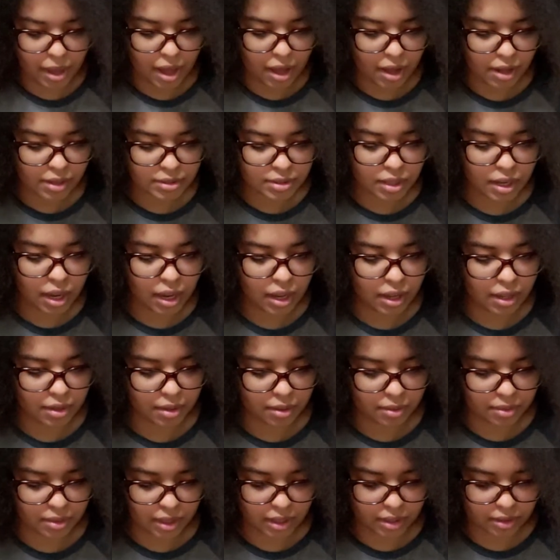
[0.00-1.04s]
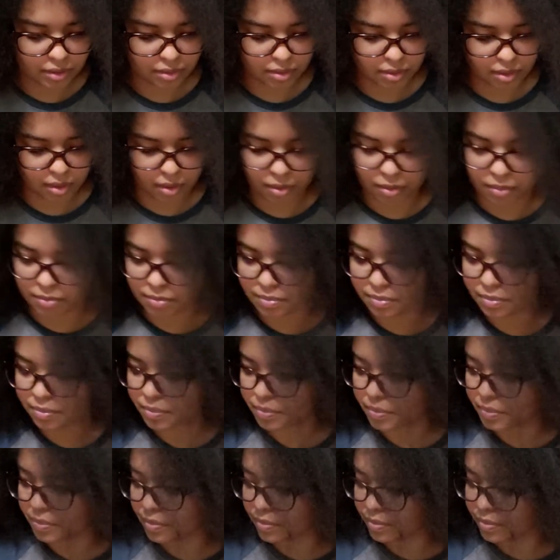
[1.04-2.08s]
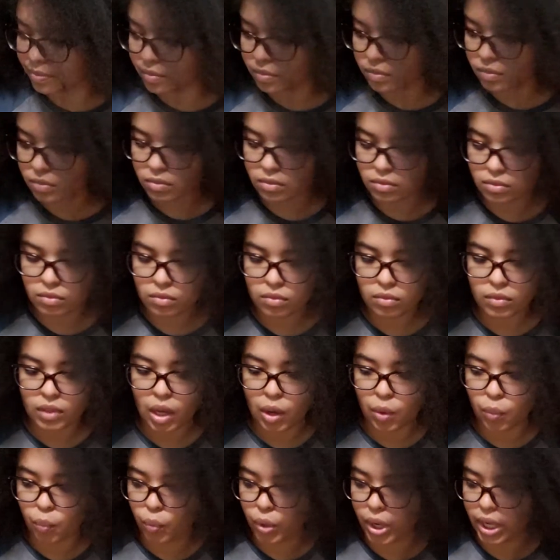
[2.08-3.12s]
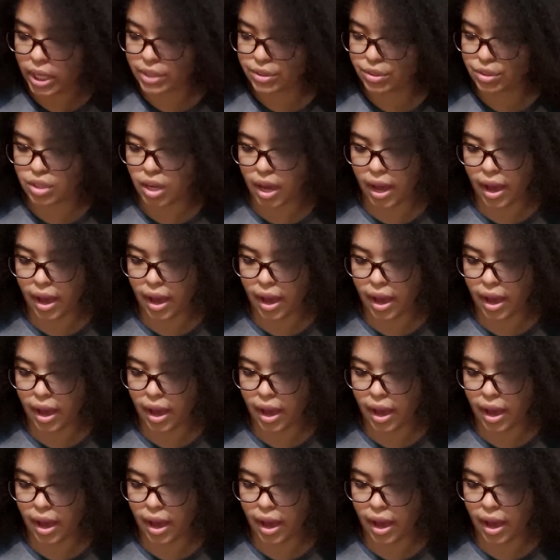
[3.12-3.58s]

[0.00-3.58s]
also got other things too, which